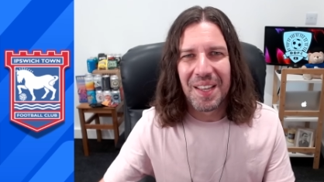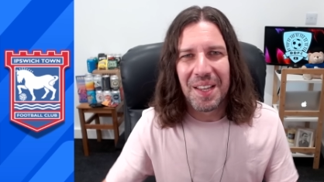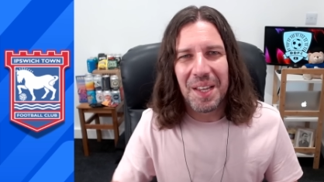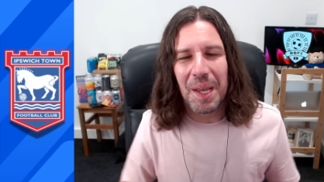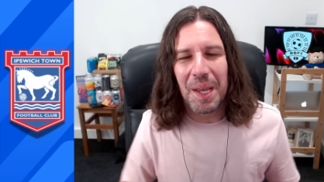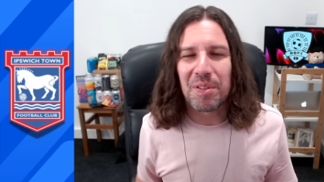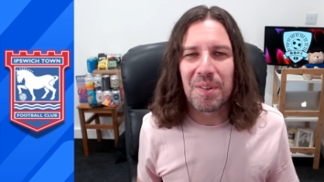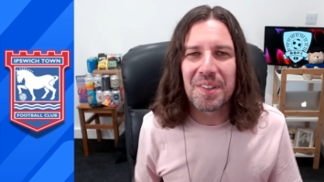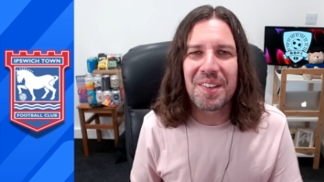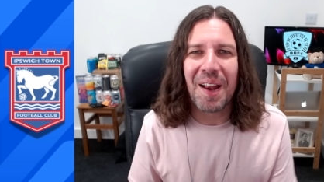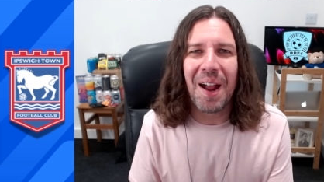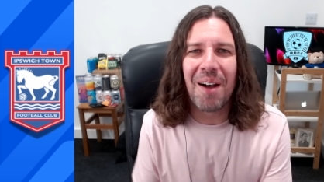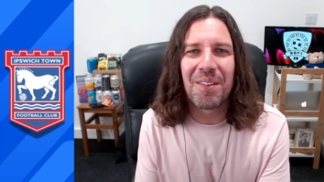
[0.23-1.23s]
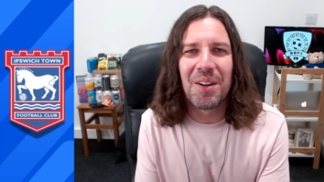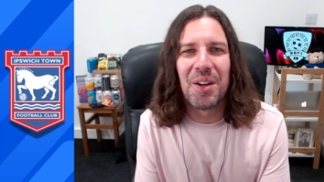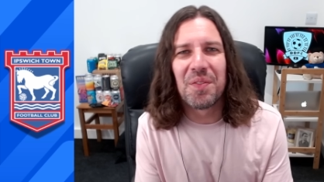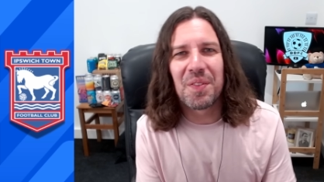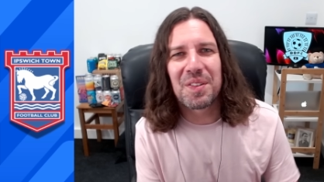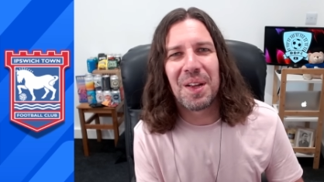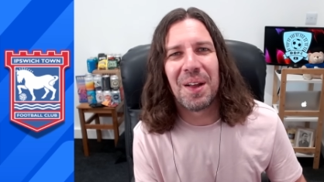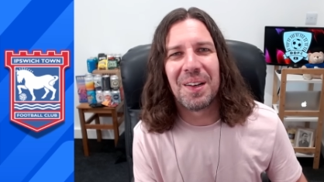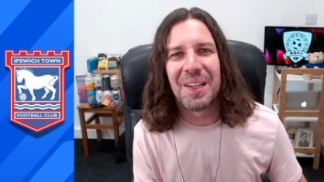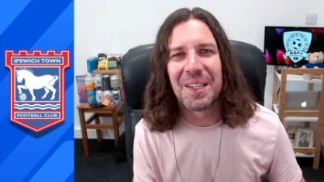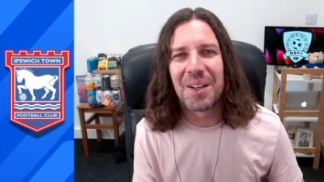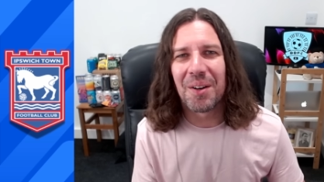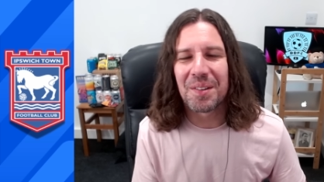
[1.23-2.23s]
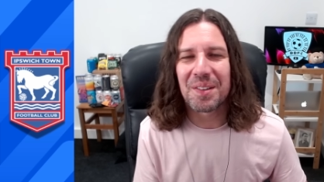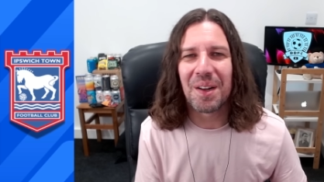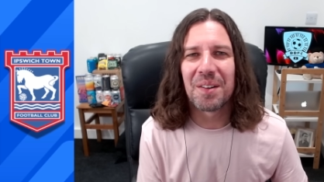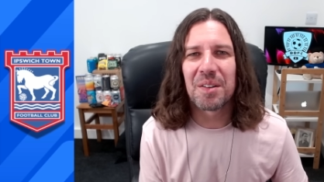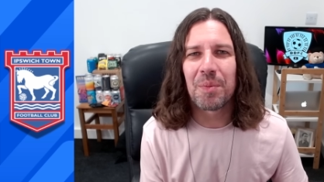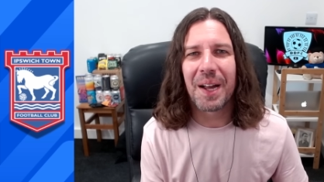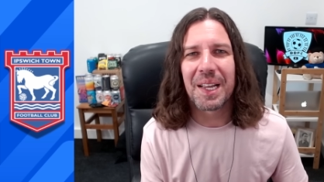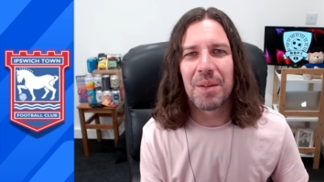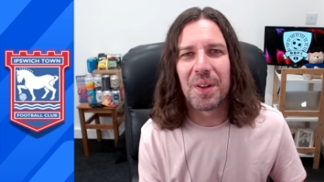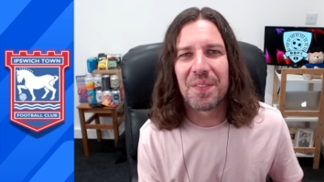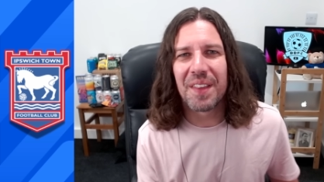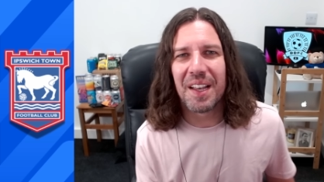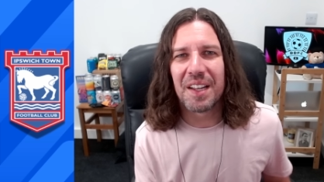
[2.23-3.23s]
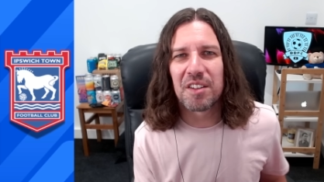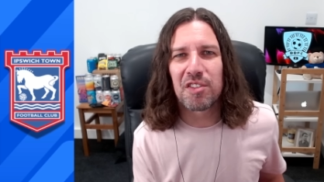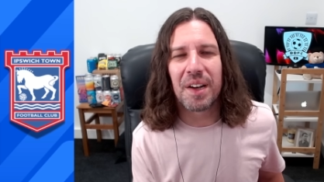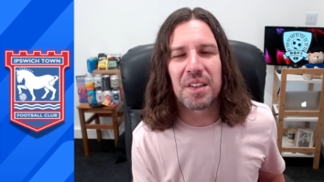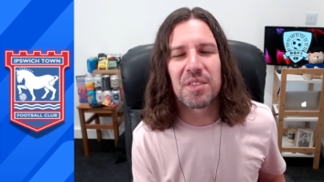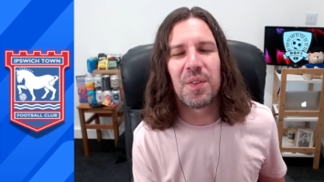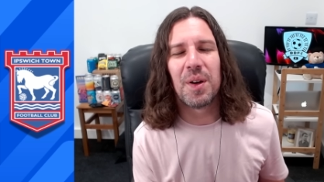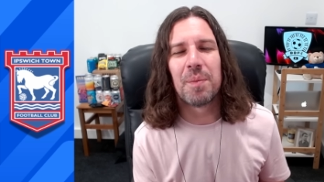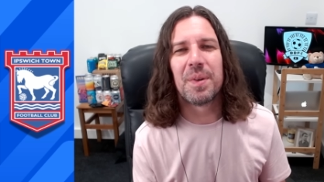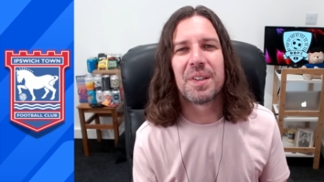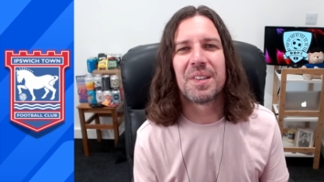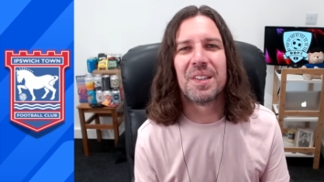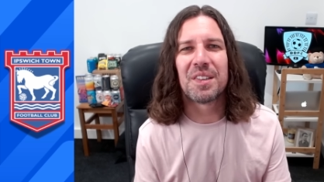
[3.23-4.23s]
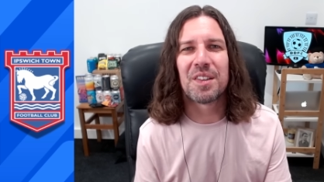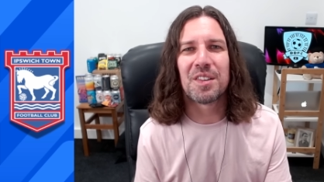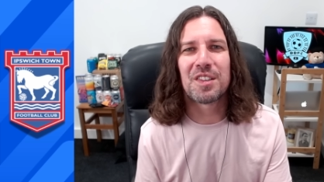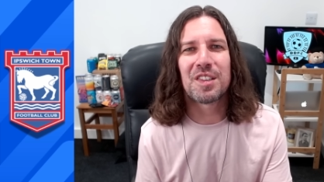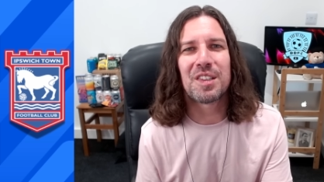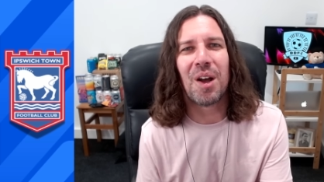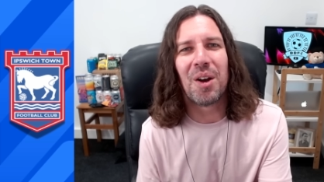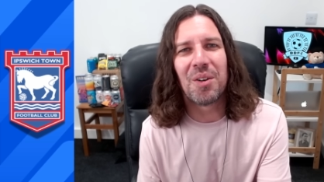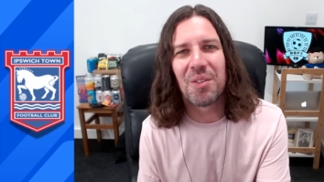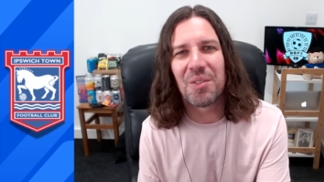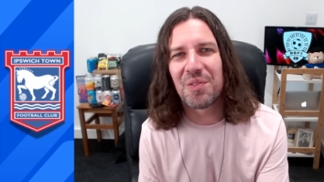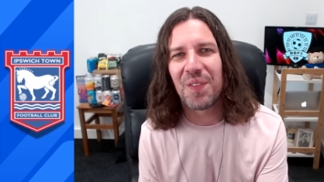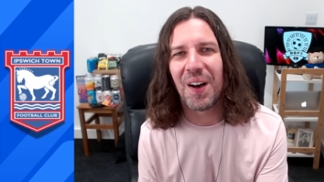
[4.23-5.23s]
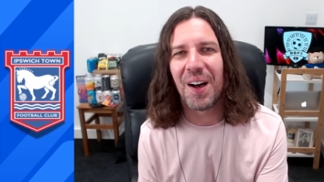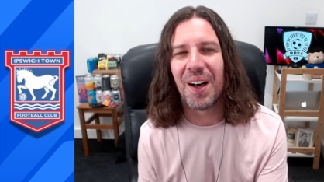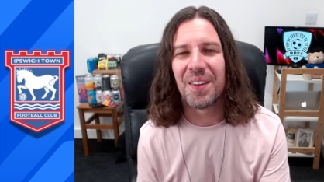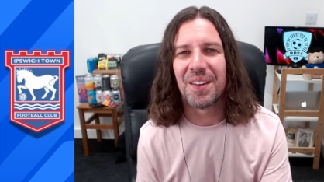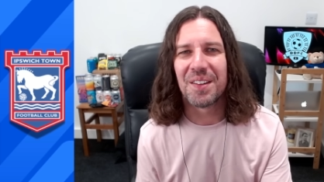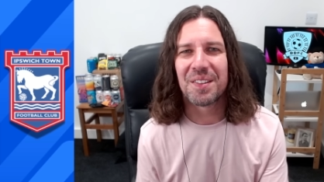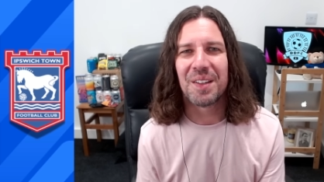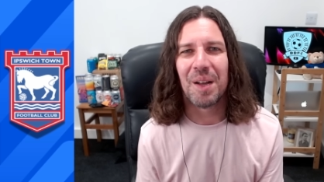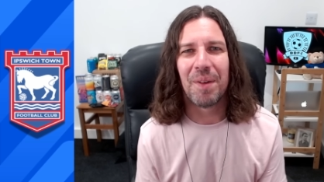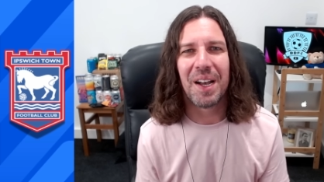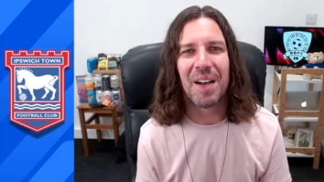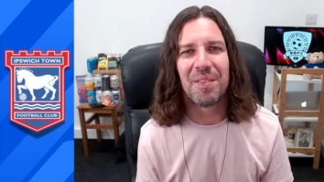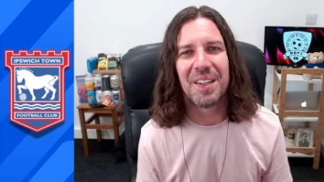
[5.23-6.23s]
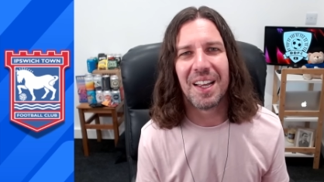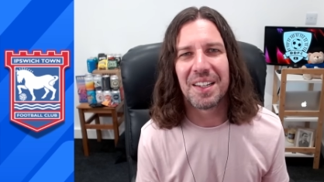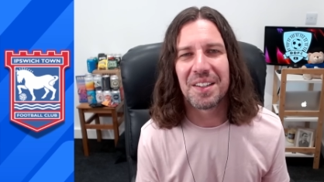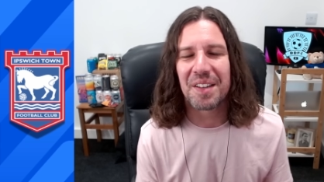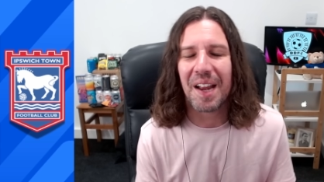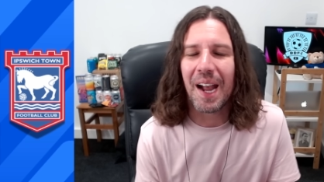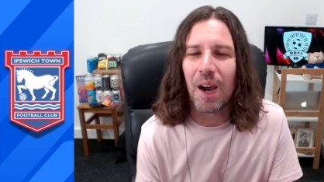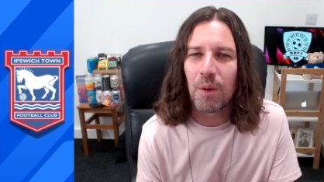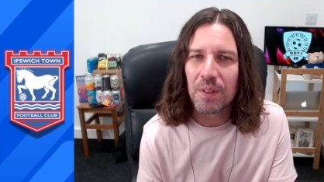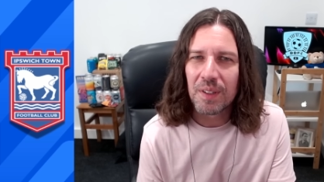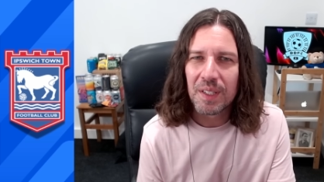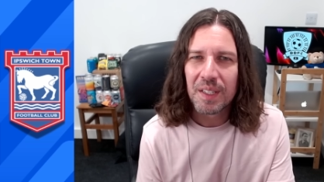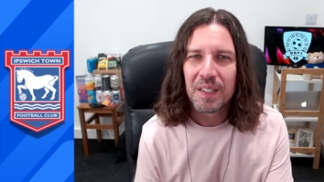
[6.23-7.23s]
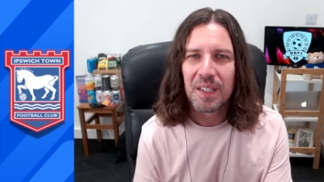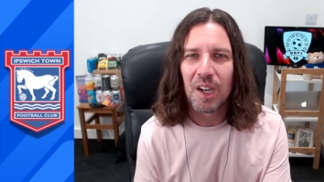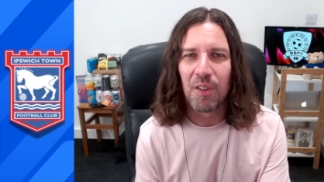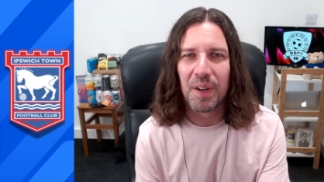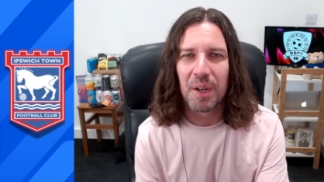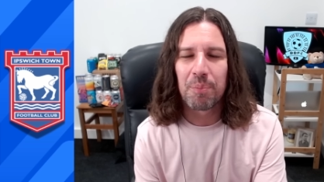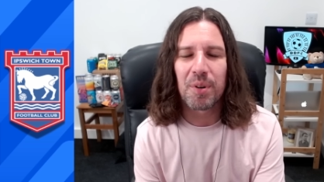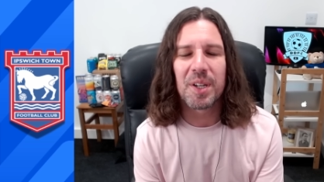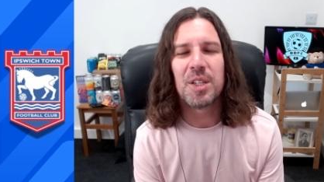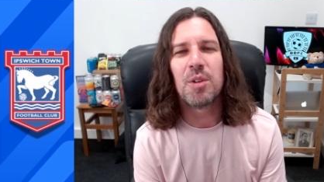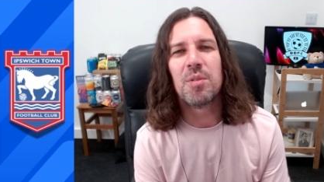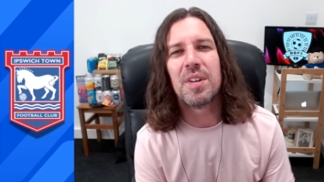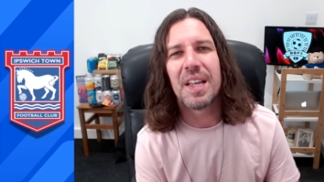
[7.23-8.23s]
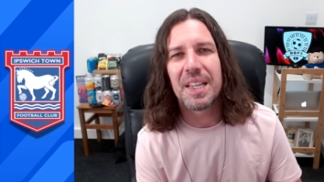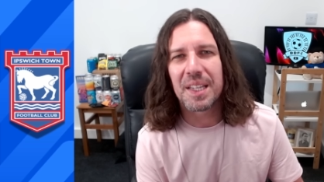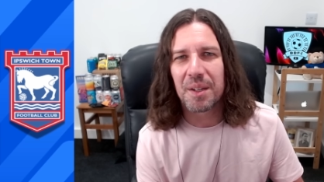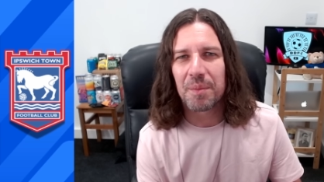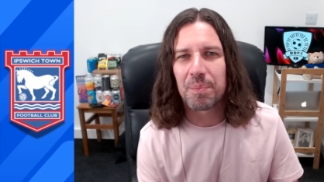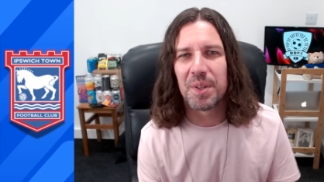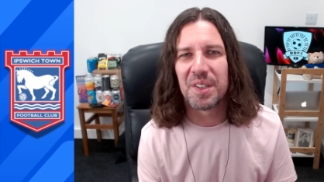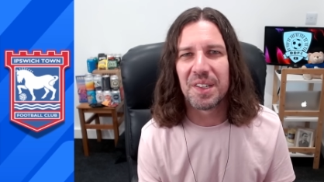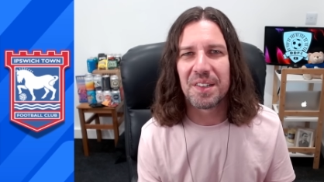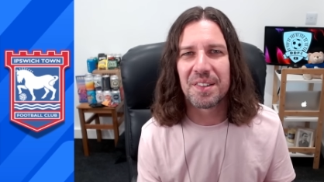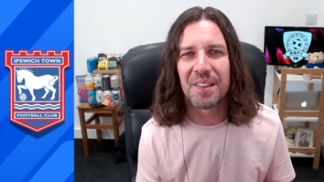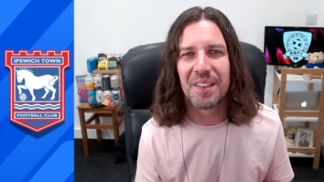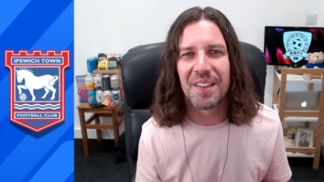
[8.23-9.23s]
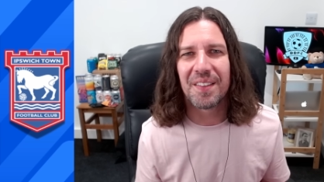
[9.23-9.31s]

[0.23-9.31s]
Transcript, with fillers: Ipswich Town have certainly got tongues wagging with their transfer business so far this summer, haven't they? Town are in a pretty unique position.